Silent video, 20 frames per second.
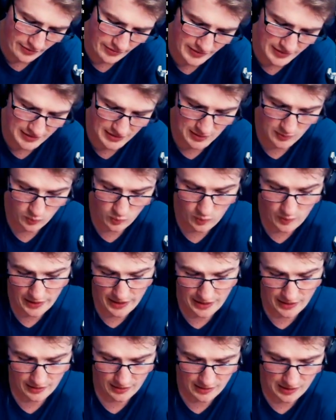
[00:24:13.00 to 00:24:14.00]
this is
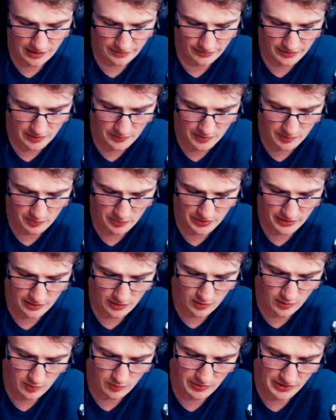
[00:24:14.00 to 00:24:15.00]
wet, I really want to put a
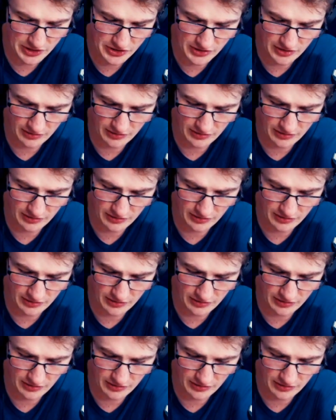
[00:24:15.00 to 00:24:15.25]
whole bunch